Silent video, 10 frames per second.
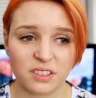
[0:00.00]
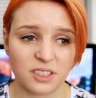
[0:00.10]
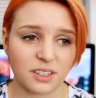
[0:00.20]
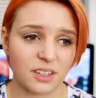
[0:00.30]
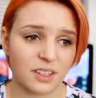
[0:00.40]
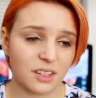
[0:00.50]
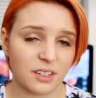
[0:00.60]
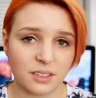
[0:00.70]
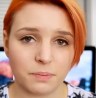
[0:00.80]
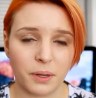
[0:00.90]
because
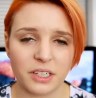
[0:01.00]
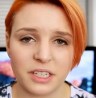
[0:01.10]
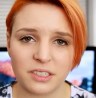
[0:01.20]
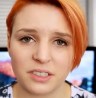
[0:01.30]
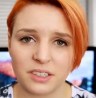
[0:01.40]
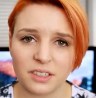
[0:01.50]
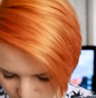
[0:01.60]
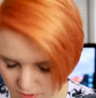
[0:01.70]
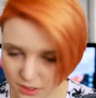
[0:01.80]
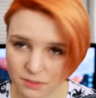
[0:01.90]
bunnies,
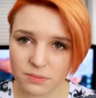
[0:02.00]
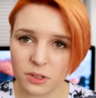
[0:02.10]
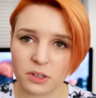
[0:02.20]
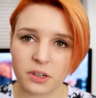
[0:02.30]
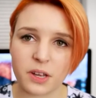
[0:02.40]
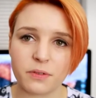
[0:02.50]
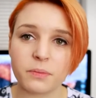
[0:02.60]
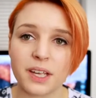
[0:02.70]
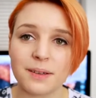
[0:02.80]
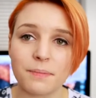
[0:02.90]
yeah, just not great for
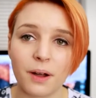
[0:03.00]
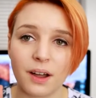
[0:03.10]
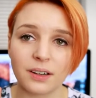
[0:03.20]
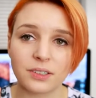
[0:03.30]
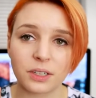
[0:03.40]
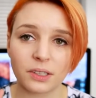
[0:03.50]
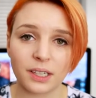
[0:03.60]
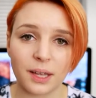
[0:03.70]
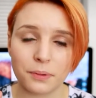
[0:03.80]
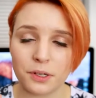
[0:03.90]
me. But don't
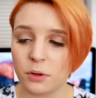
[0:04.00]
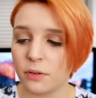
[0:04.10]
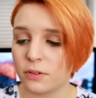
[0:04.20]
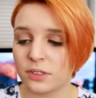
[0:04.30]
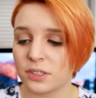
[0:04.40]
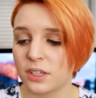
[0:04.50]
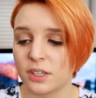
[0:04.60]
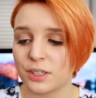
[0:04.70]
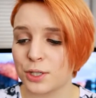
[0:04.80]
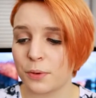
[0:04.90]
let that put you off, because
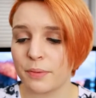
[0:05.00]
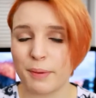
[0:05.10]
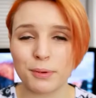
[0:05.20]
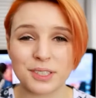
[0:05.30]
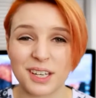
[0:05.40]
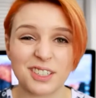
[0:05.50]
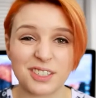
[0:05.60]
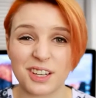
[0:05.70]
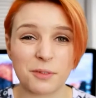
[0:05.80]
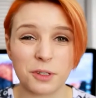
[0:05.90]
so many people say
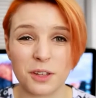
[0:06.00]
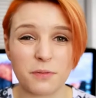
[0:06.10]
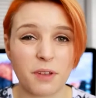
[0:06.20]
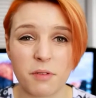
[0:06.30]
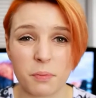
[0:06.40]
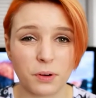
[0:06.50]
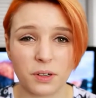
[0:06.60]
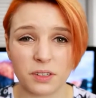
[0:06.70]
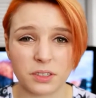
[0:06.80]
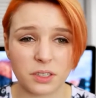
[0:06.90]
this is like one of their favourite
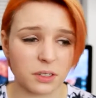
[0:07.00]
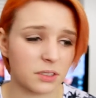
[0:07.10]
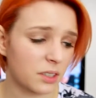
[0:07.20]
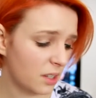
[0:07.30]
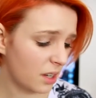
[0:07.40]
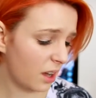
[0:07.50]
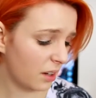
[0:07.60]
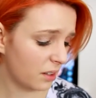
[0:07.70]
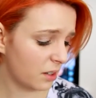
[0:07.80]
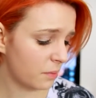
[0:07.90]
products. So
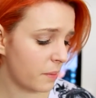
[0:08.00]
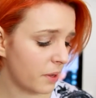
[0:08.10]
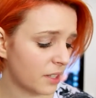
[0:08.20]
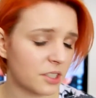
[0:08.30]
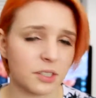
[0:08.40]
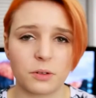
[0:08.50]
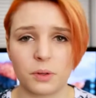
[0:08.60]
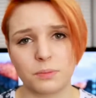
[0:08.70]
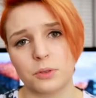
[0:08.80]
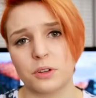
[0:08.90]
I don't know, maybe I just don't know
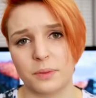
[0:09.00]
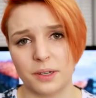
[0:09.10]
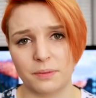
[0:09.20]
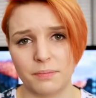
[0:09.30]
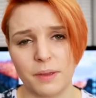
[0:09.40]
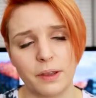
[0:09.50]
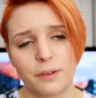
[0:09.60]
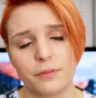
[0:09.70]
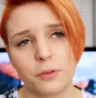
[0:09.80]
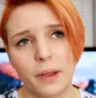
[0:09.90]
what I'm talking about. Maybe
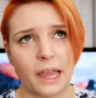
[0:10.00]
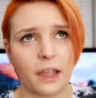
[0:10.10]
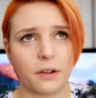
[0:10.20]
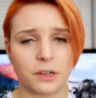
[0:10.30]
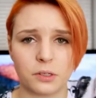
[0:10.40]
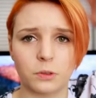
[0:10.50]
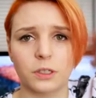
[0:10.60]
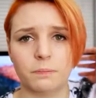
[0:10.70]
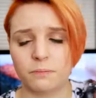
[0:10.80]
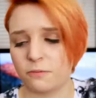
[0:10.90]
I feel my hair and it's all
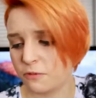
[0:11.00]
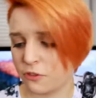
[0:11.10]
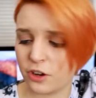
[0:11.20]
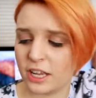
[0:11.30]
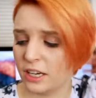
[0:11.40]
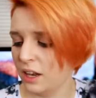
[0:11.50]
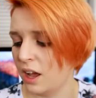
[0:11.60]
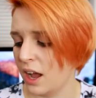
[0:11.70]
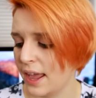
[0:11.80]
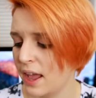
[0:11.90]
a freaking
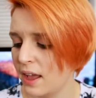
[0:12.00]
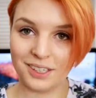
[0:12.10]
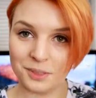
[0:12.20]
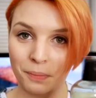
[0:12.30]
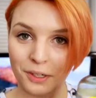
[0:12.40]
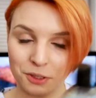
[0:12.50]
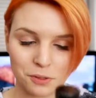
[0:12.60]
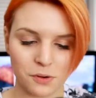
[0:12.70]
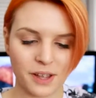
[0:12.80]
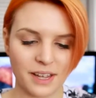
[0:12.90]
lie. And the last
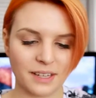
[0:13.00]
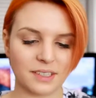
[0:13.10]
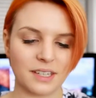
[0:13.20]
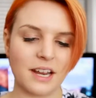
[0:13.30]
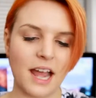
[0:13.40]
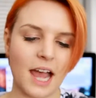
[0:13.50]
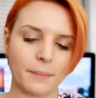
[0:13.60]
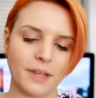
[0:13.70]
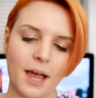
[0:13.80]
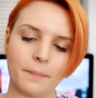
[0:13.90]
bottle is the
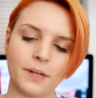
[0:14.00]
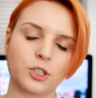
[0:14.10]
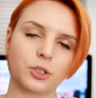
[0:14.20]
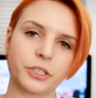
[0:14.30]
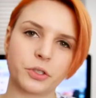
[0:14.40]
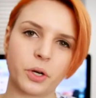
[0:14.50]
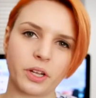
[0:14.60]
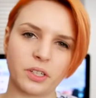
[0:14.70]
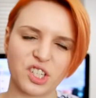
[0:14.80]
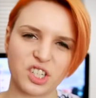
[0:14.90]
Happy Happy Joy Joy
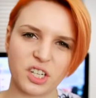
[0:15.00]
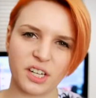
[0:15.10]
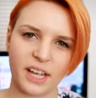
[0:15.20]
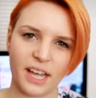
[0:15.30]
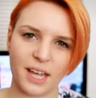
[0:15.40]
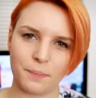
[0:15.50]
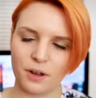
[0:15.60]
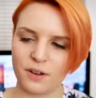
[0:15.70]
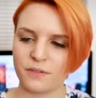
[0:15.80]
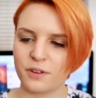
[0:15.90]
Conditioning Hair
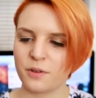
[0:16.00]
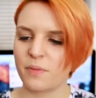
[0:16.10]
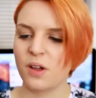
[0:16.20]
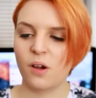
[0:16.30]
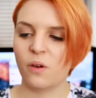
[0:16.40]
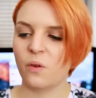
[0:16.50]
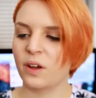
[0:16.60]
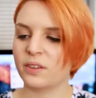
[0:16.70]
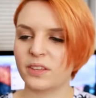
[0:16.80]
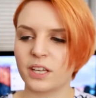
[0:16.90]
Perfume.
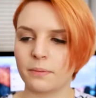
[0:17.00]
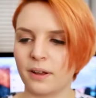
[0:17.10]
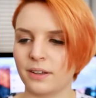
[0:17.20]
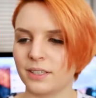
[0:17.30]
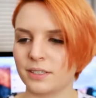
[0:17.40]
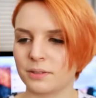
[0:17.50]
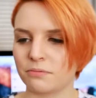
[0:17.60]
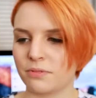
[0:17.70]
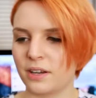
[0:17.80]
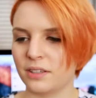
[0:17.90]
All I can think about is
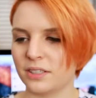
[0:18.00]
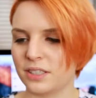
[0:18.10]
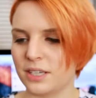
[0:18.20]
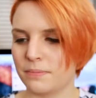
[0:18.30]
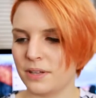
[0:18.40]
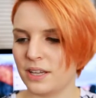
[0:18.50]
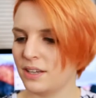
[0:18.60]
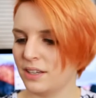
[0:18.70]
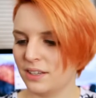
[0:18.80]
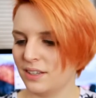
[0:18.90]
Ren and
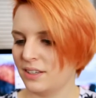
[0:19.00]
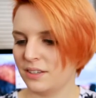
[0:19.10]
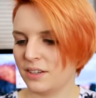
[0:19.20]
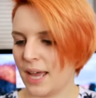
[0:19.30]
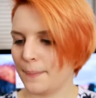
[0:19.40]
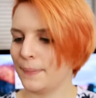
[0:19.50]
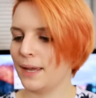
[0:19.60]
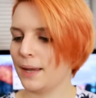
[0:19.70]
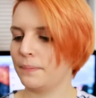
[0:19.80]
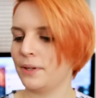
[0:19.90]
Stimpy.
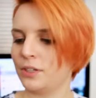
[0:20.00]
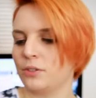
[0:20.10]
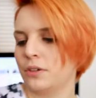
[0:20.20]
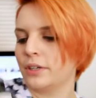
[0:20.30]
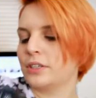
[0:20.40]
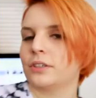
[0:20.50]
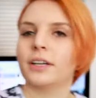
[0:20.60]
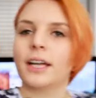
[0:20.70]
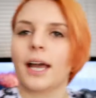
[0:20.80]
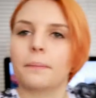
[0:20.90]
Happy Happy Joy
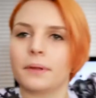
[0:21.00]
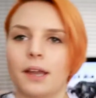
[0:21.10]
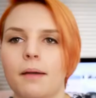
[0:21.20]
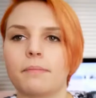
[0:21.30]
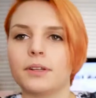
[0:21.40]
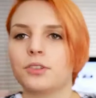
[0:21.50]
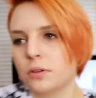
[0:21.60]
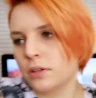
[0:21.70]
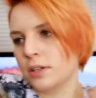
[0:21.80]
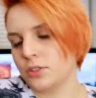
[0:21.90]
Joy, Happy Happy
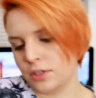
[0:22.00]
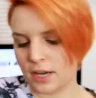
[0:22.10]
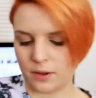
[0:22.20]
Joy Joy.